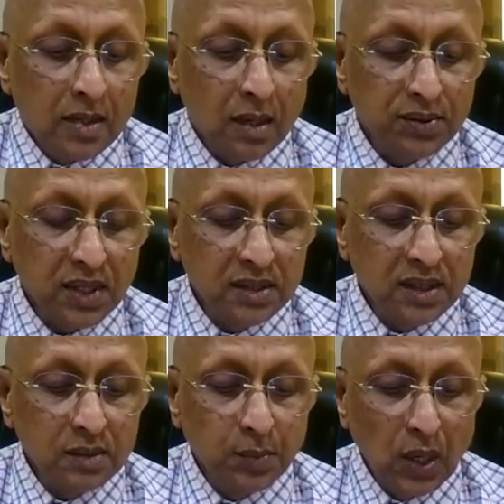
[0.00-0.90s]

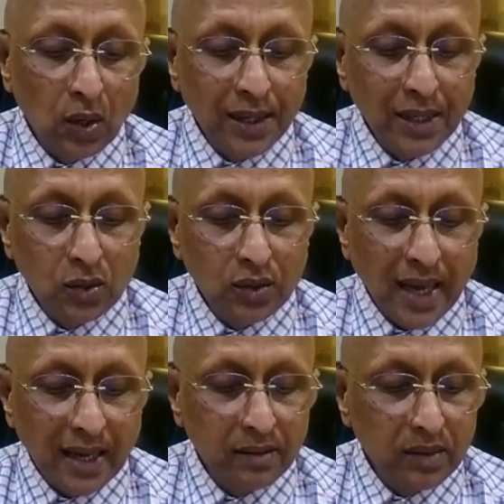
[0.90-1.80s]
Substances belonging to
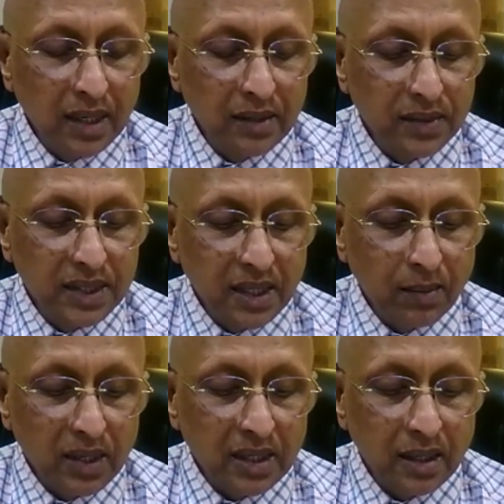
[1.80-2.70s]
the animal and
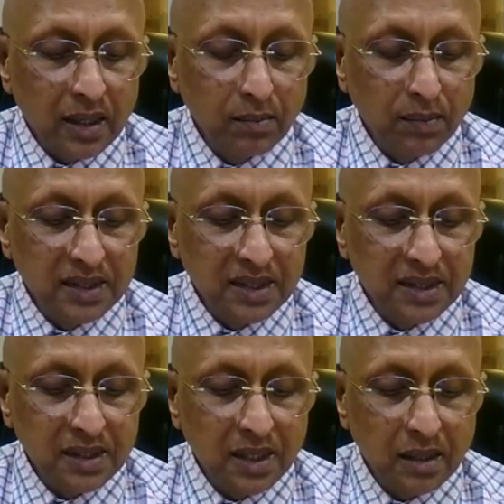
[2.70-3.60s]
vegetable kingdom
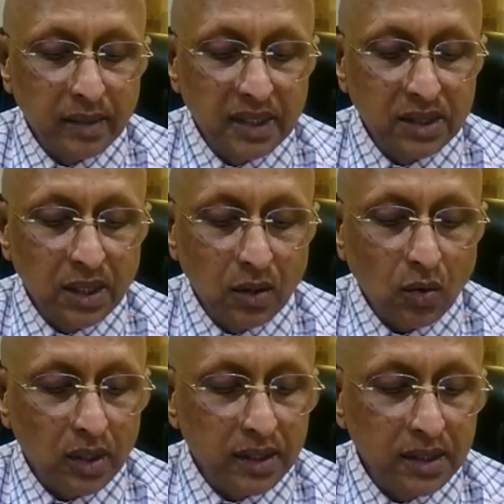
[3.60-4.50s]
possesses their medicinal
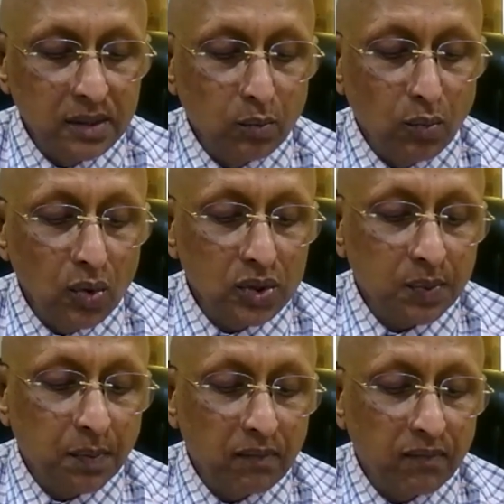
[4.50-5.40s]
qualities most
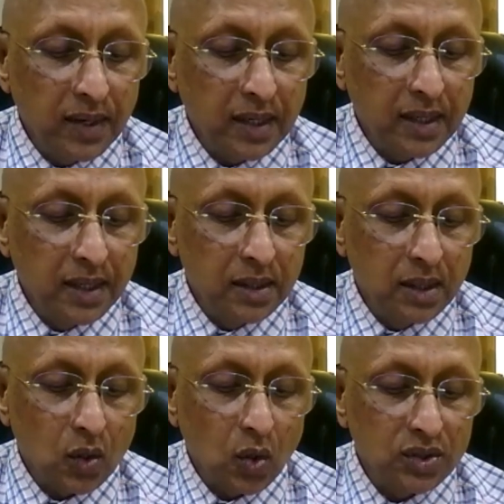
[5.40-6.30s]
perfectly in
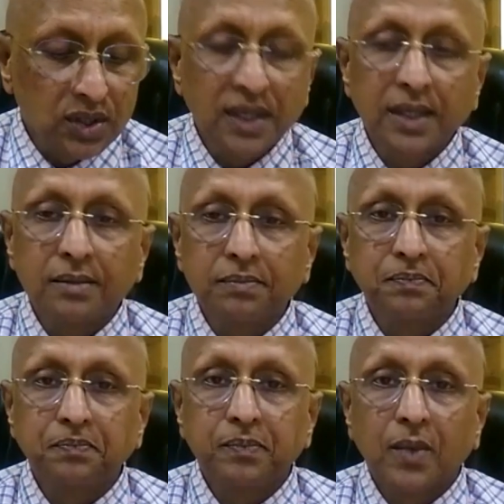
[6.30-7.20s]
the raw state.
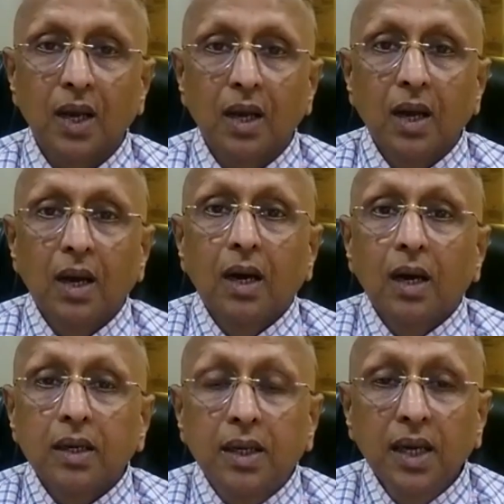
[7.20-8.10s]

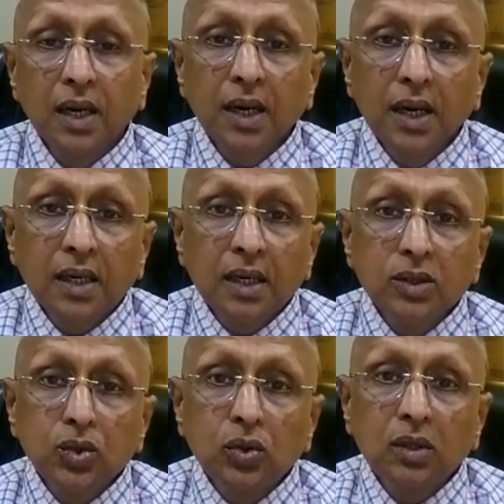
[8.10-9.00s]
Here he
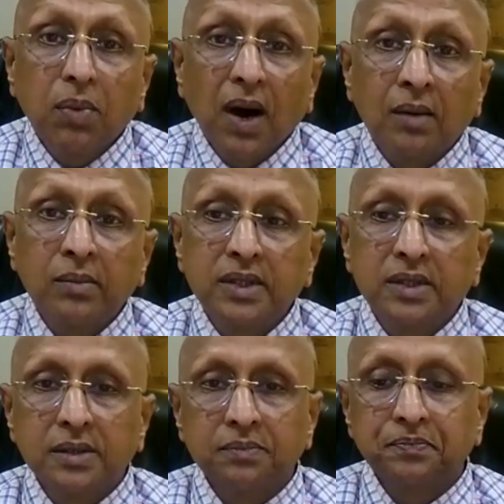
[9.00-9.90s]
turns to the
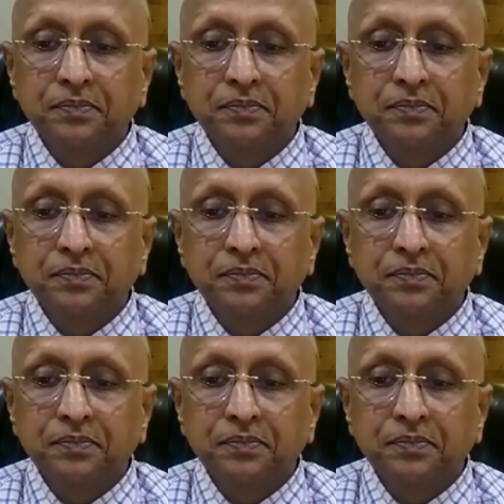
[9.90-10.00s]
pharmacy.